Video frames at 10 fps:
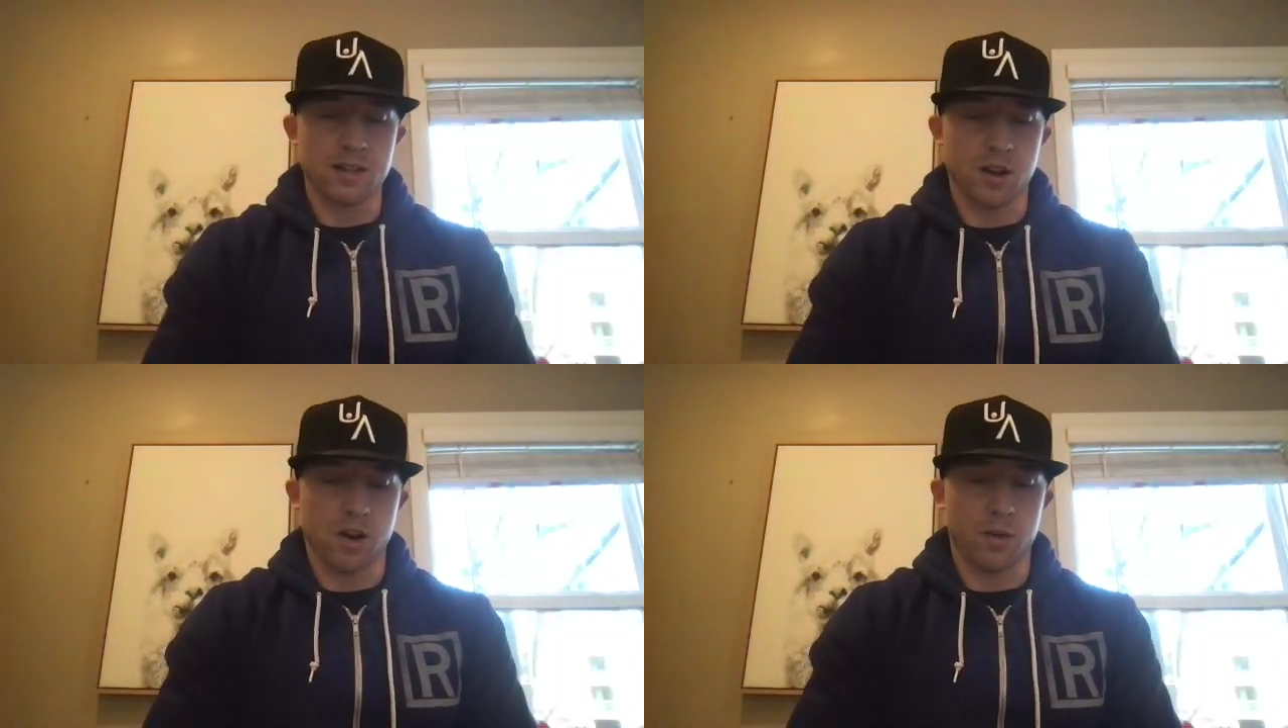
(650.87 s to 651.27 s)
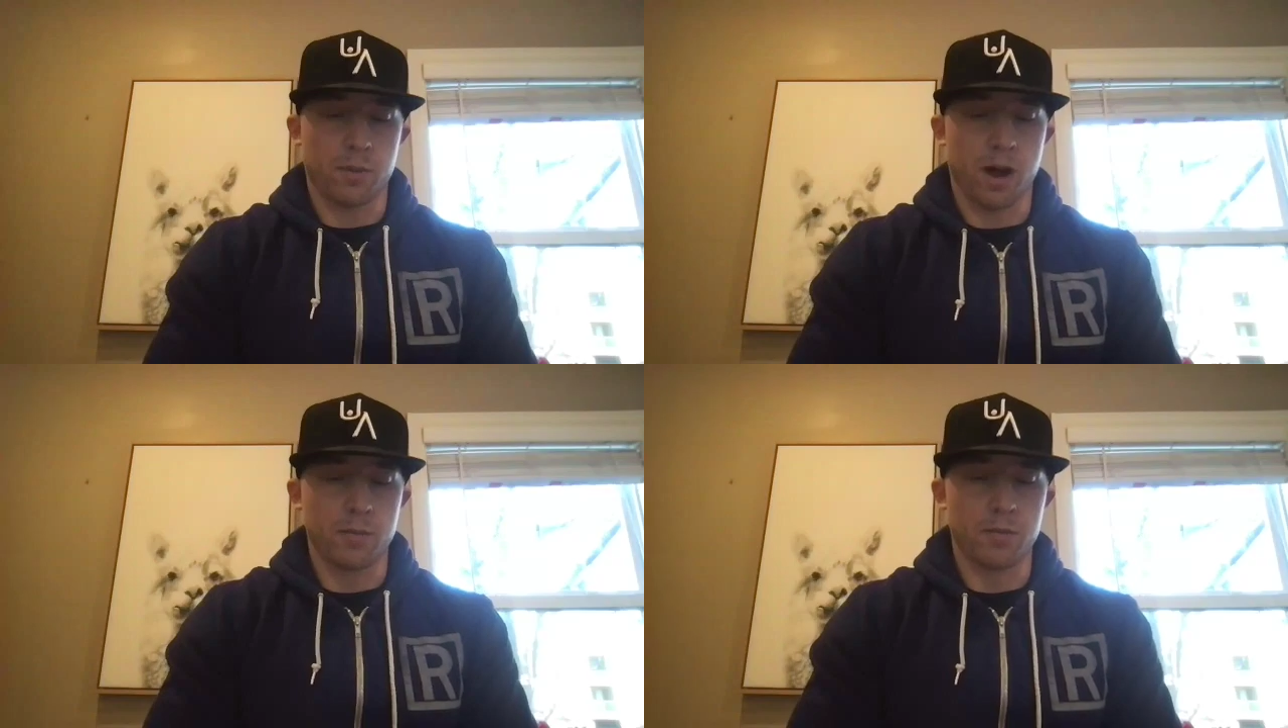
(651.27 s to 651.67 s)
is
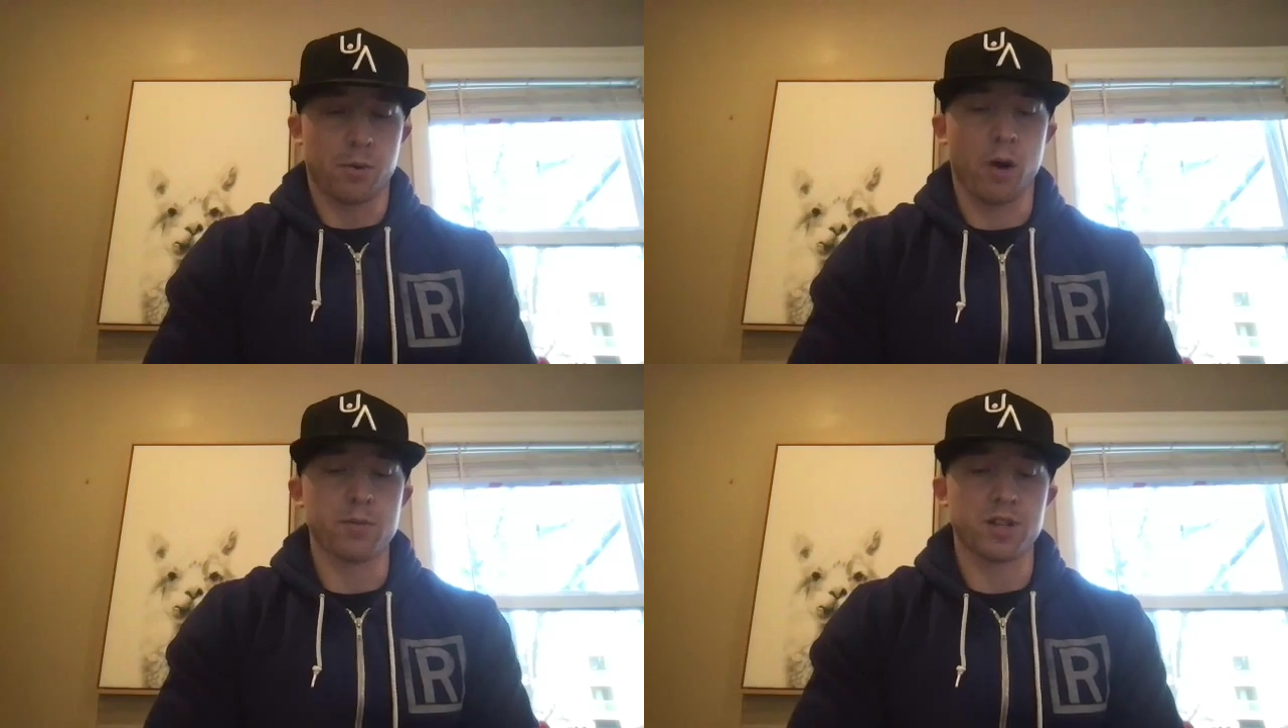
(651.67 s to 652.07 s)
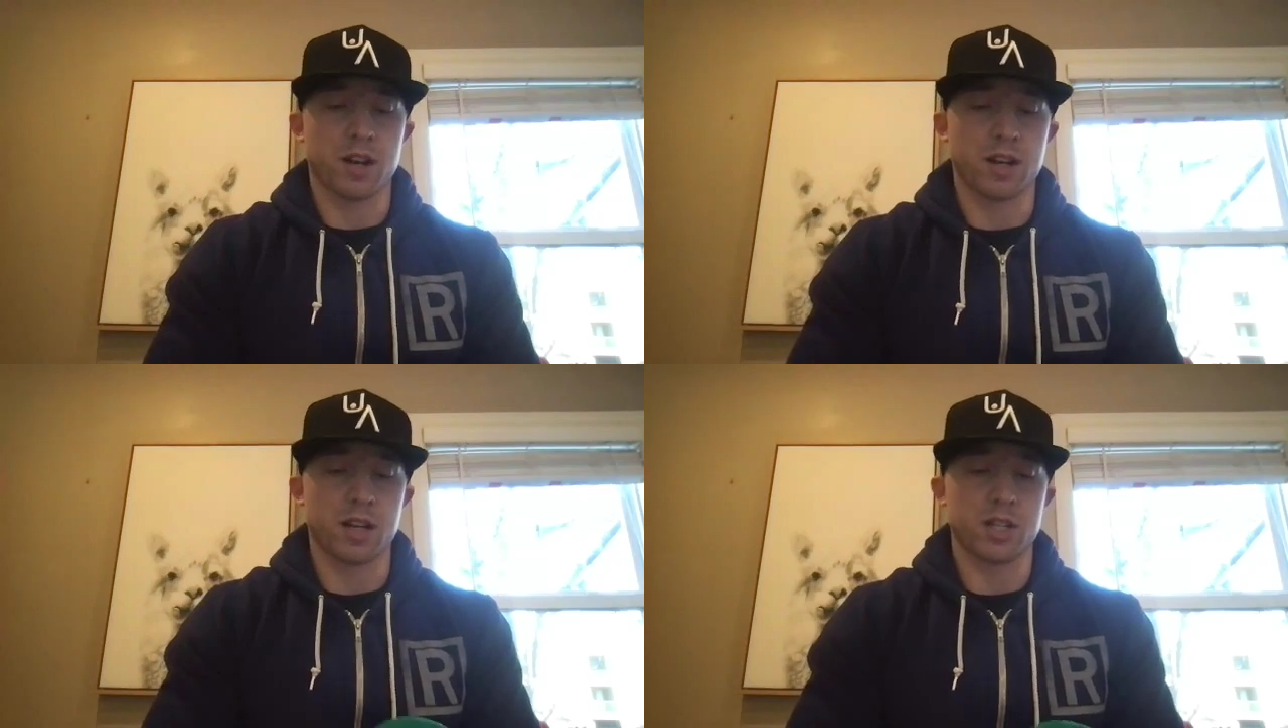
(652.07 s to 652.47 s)
our
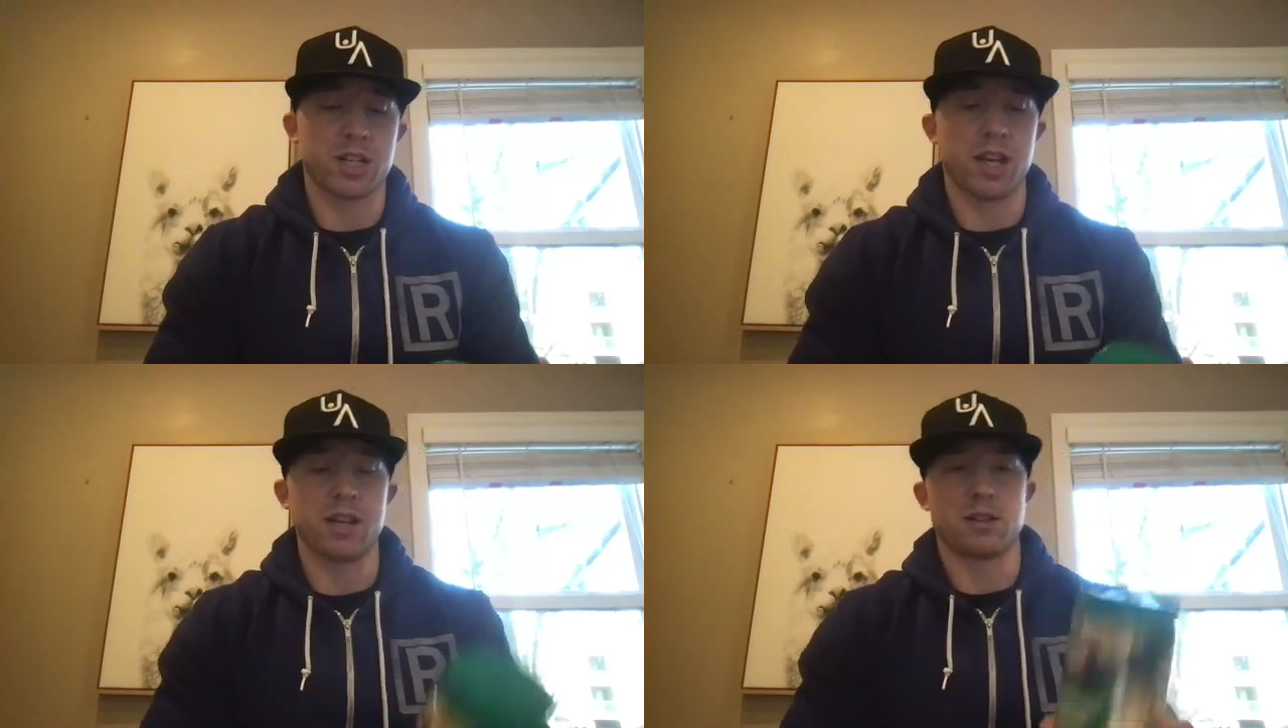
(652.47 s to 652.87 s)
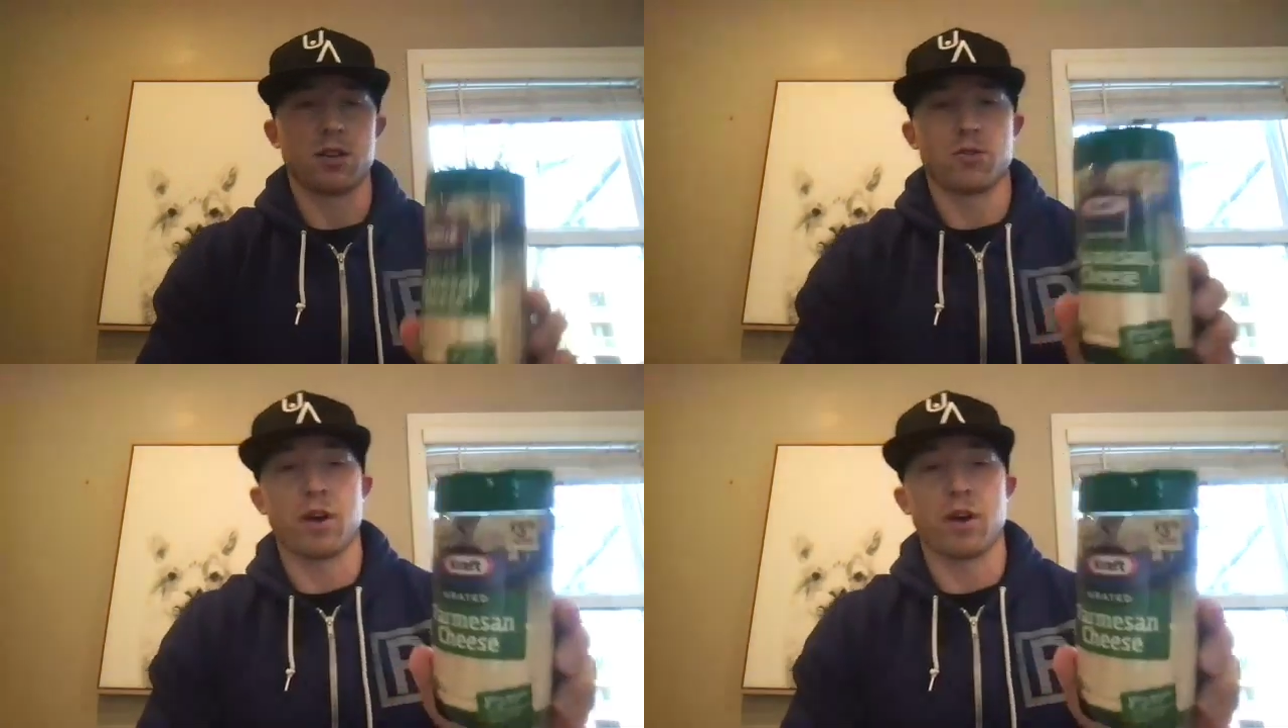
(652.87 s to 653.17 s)
Parmesan cheese,